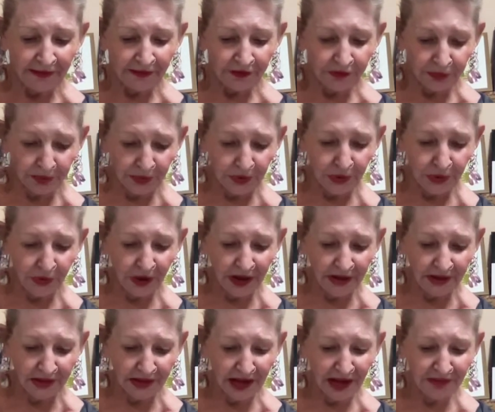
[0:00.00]
throw
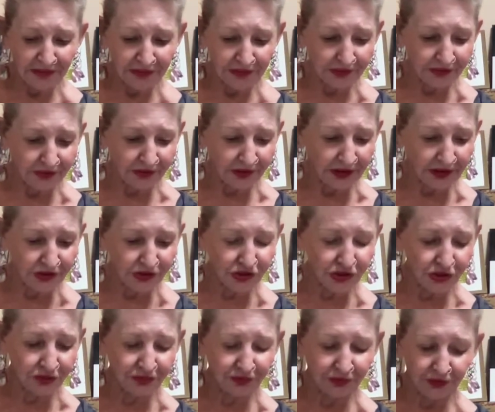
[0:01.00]
another
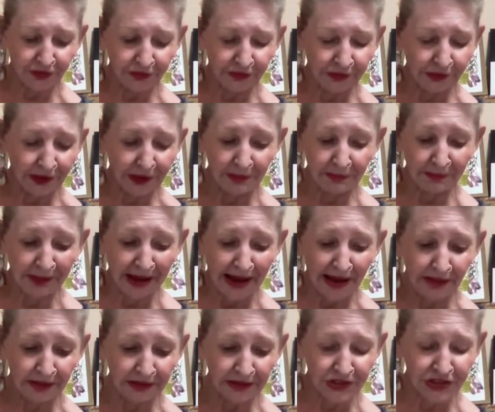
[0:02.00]
into further
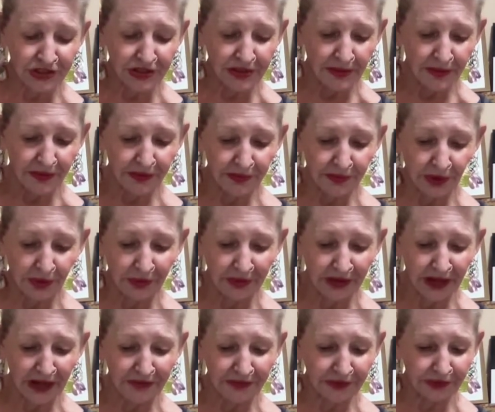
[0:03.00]
imbalance. Throw
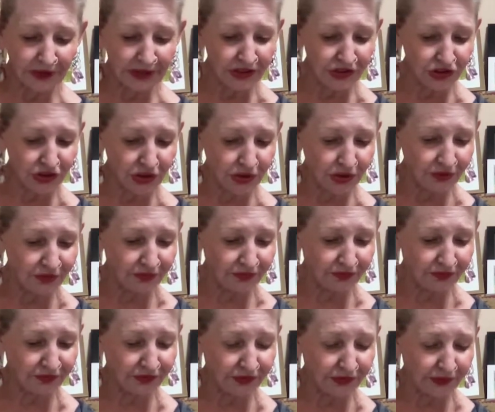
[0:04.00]
another into
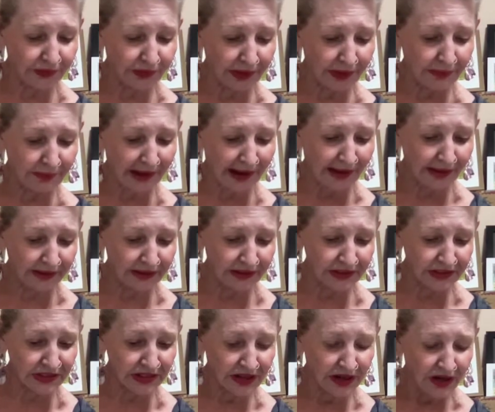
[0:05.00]
further
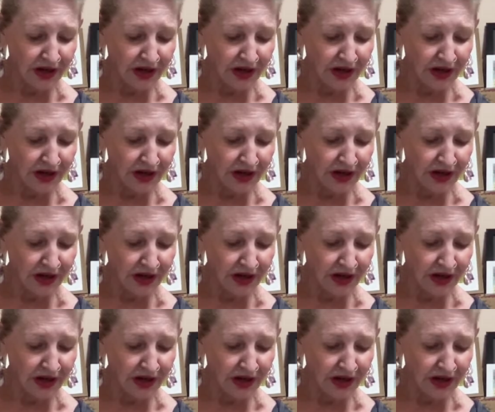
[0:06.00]
imbalance.